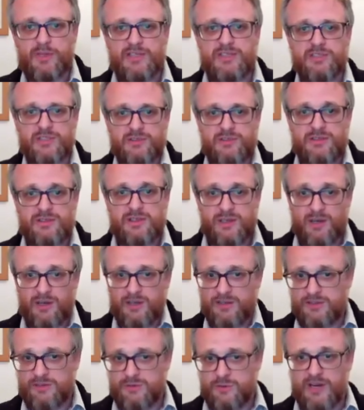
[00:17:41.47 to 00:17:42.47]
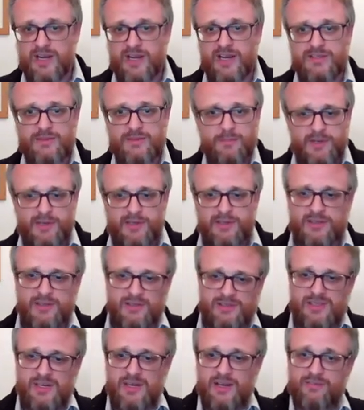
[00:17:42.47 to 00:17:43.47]
bins used are squares, but it
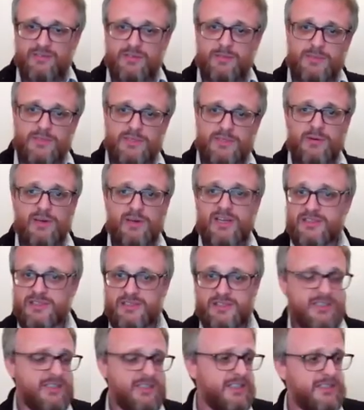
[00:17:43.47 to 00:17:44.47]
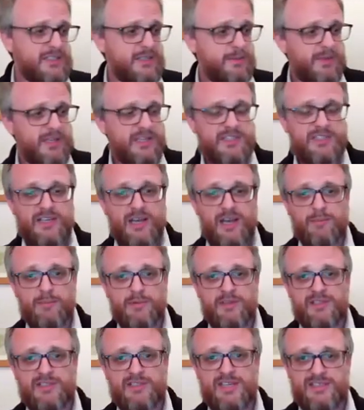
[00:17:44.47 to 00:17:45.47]
doesn't have to be squares, just needs to be a shape
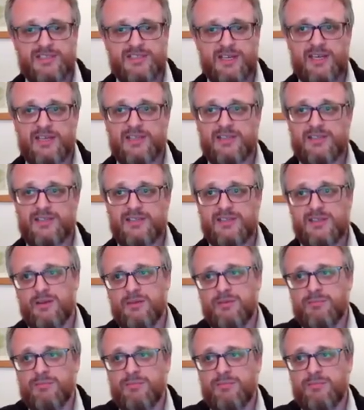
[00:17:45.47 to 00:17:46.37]
that tessellates. So